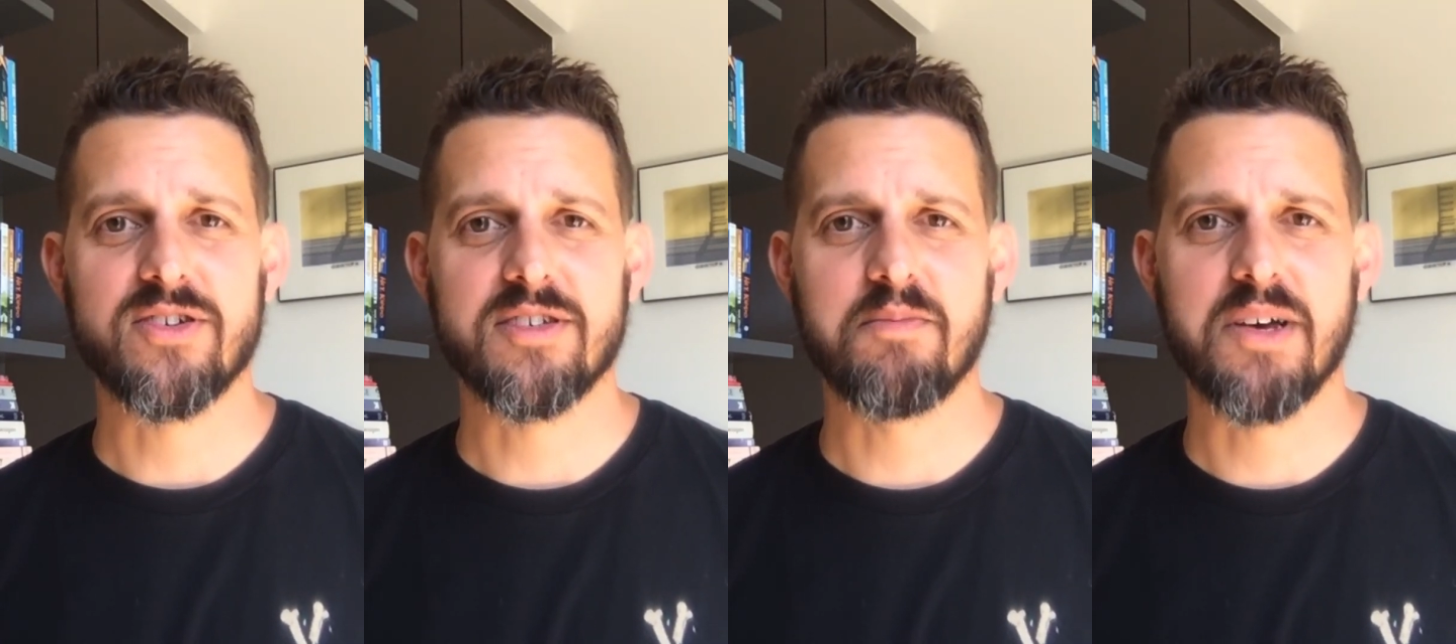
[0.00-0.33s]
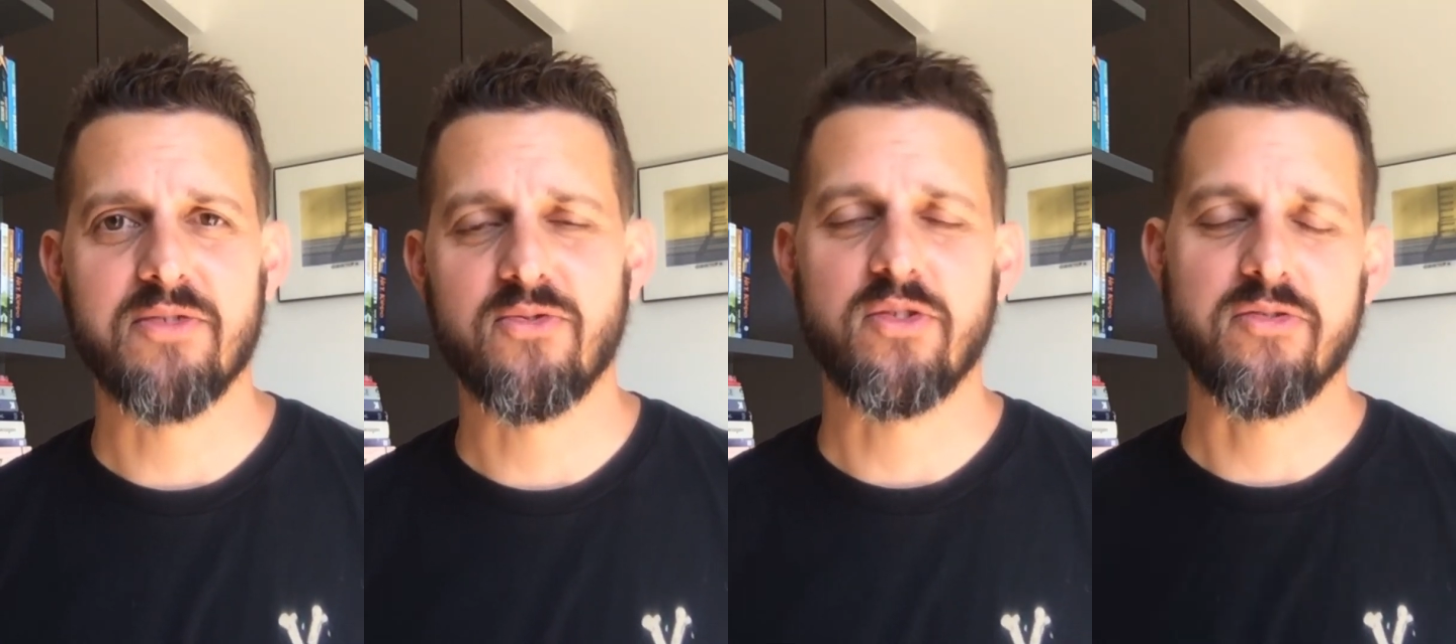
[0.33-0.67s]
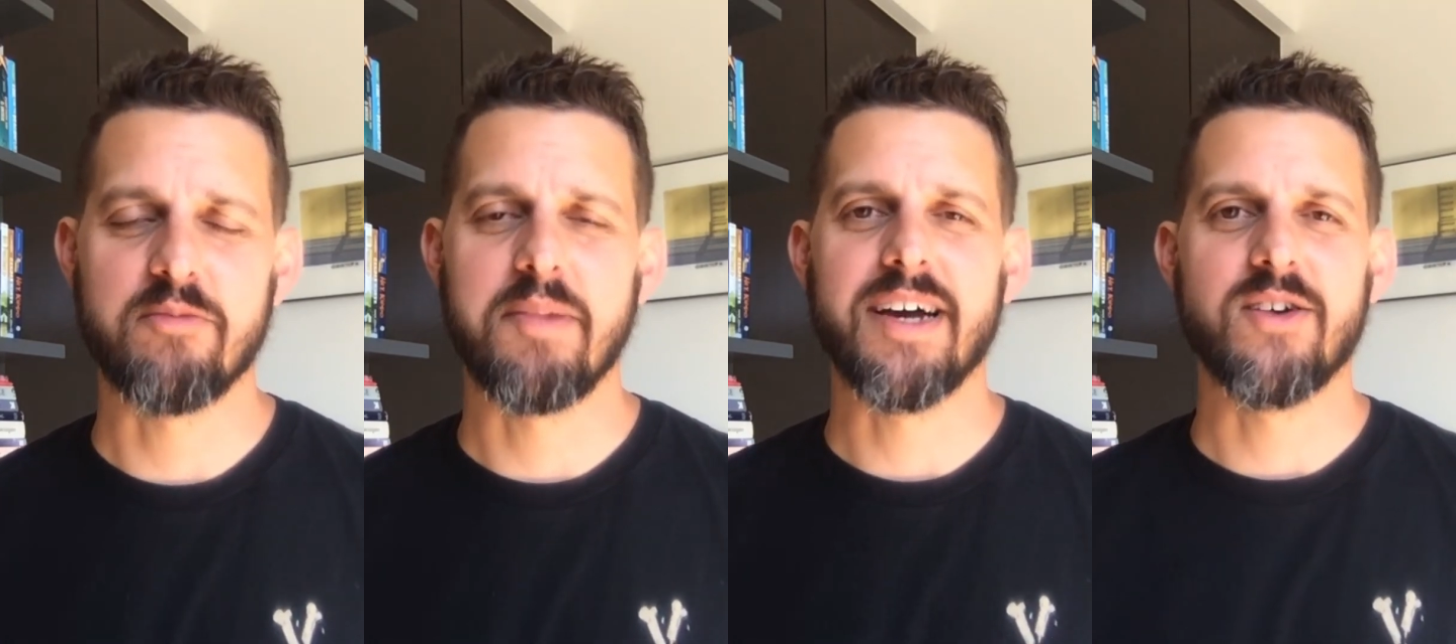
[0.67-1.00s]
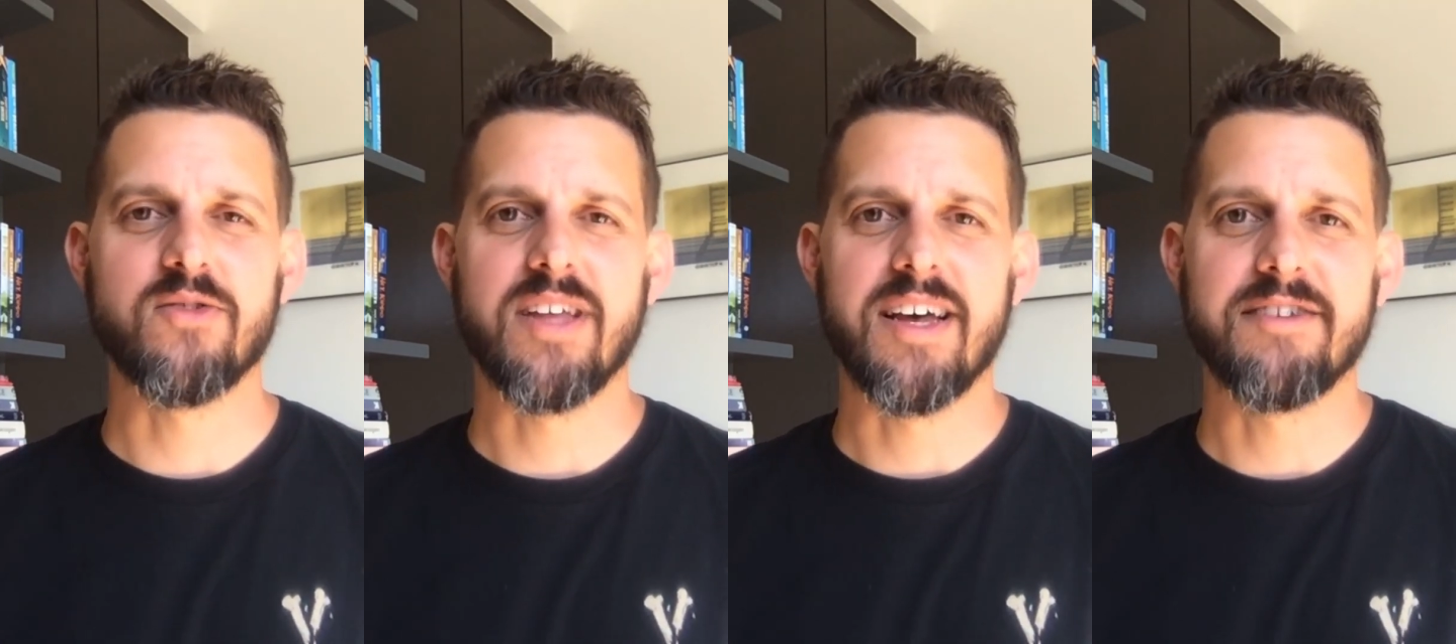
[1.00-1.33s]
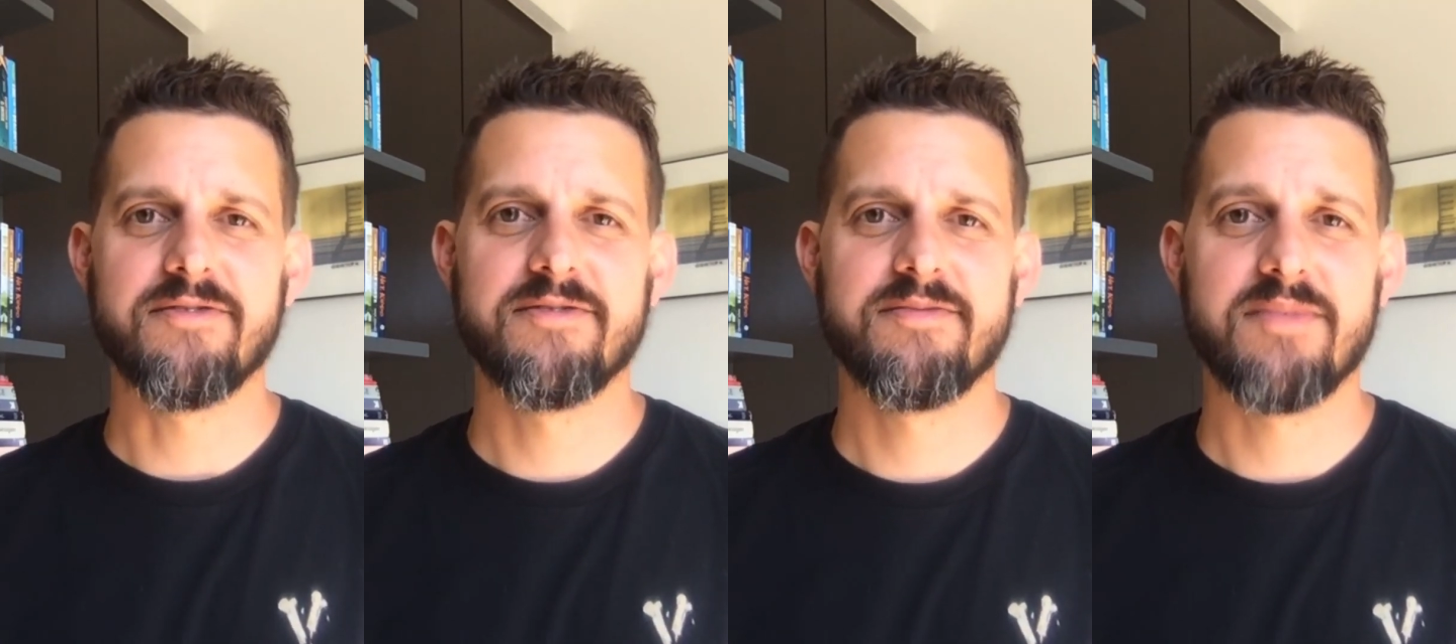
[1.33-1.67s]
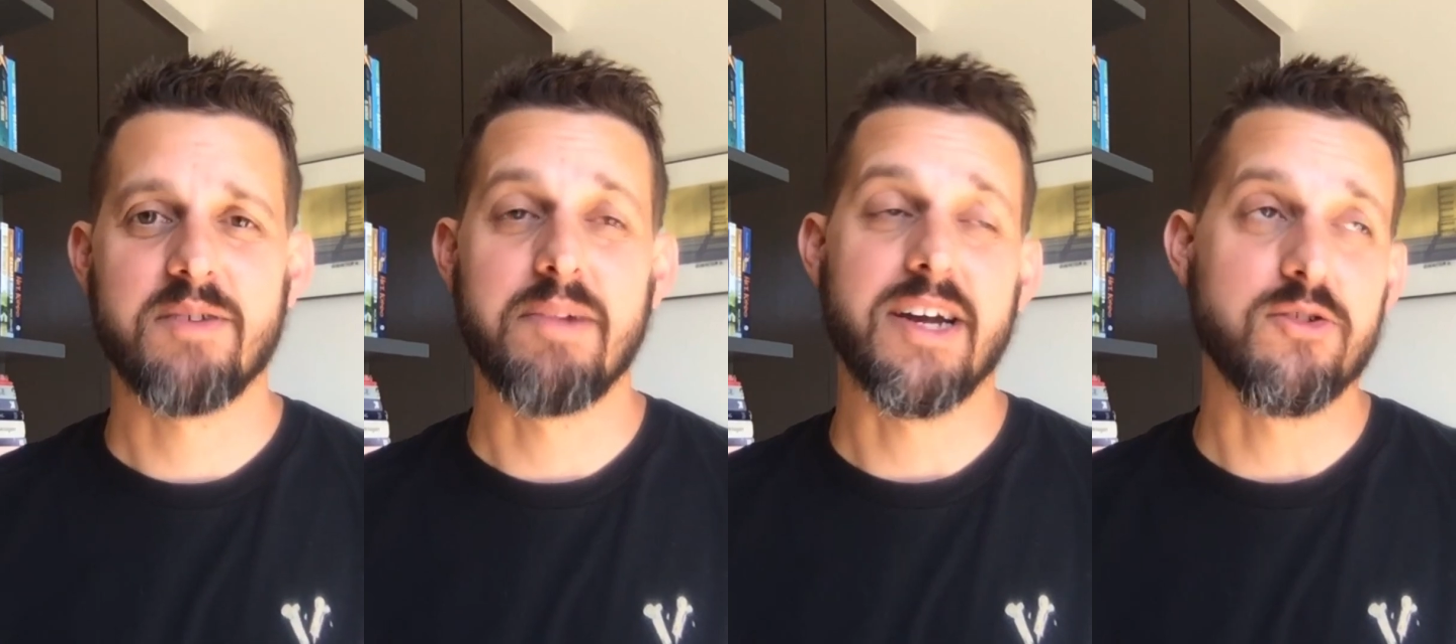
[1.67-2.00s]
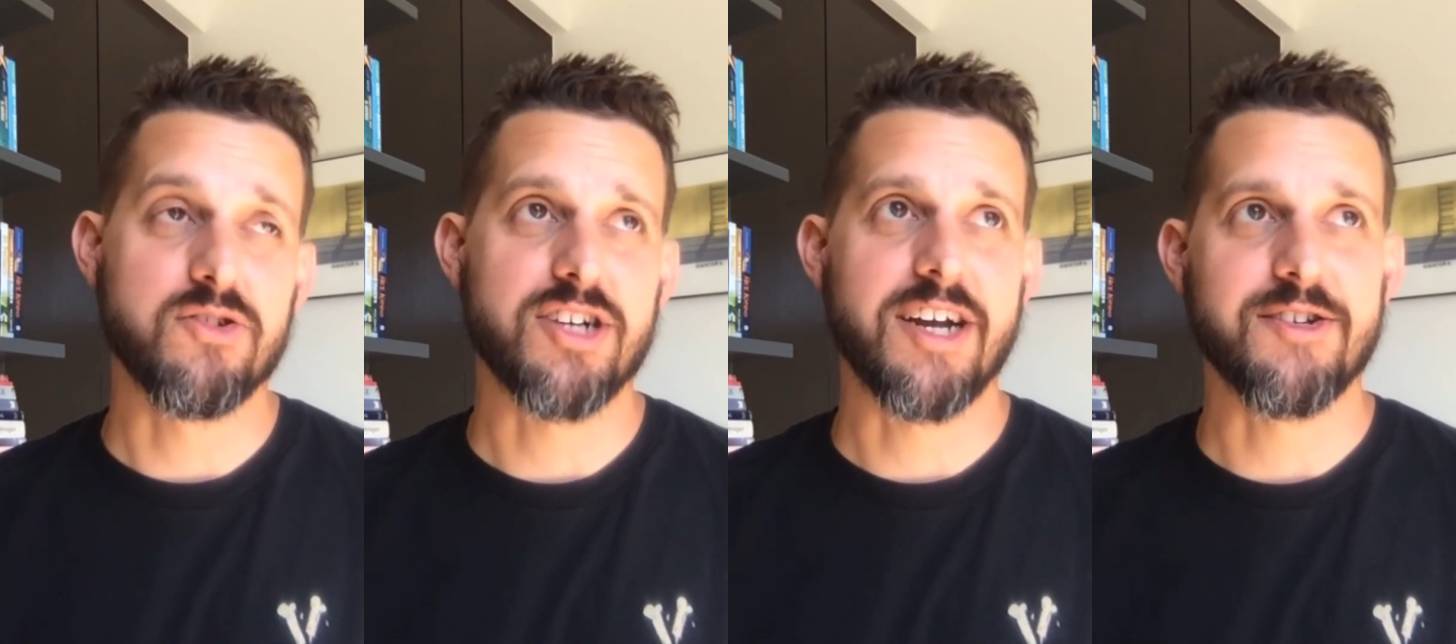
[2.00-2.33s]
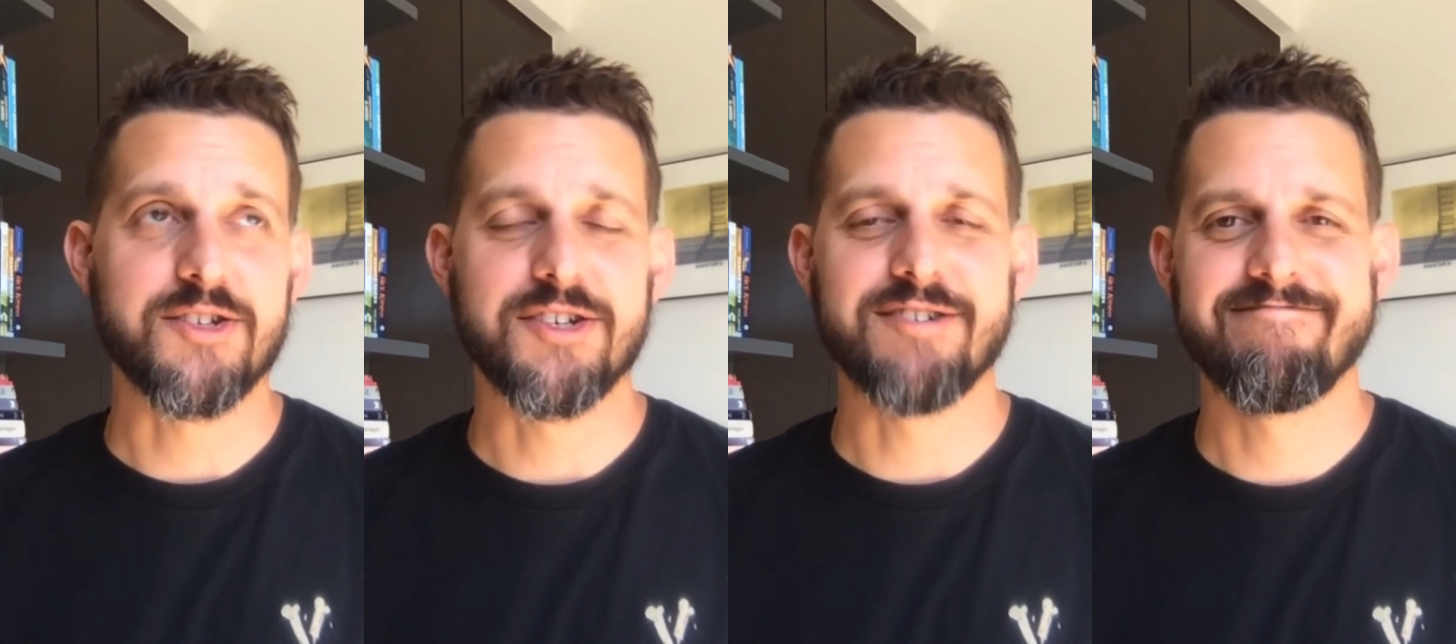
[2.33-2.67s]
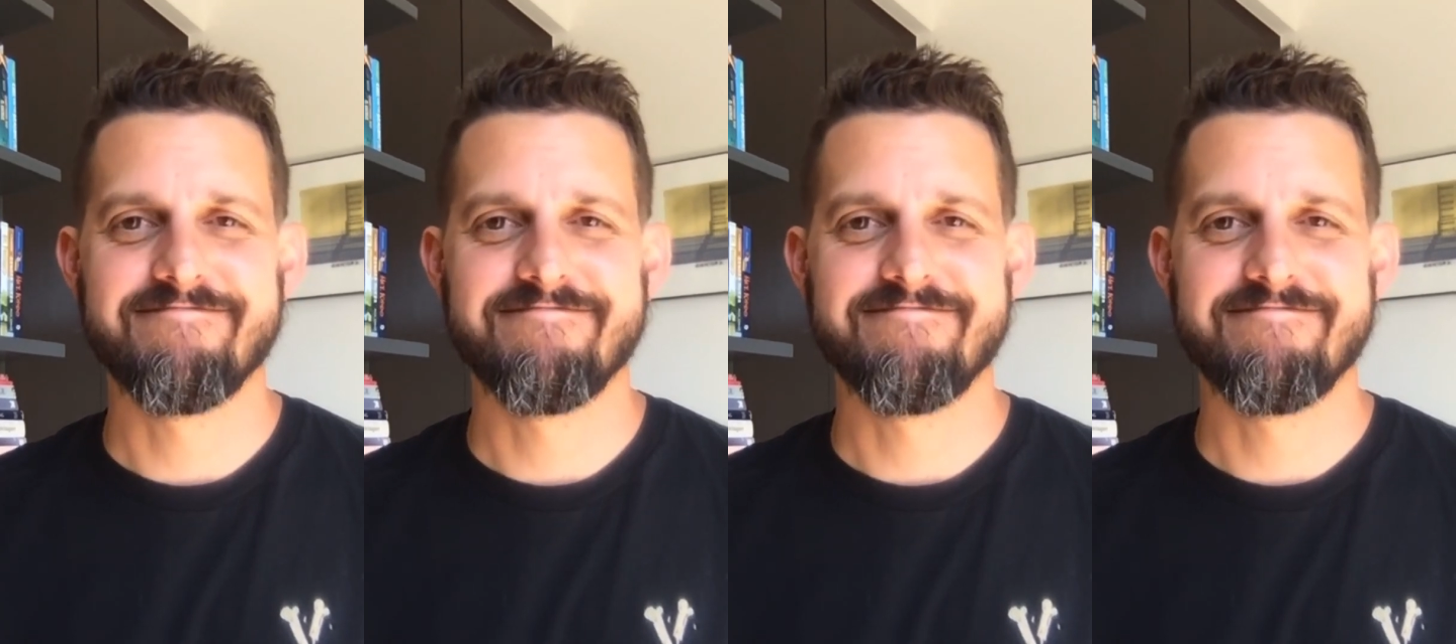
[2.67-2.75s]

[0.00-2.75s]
as a metaphor for my own life and my own childhood.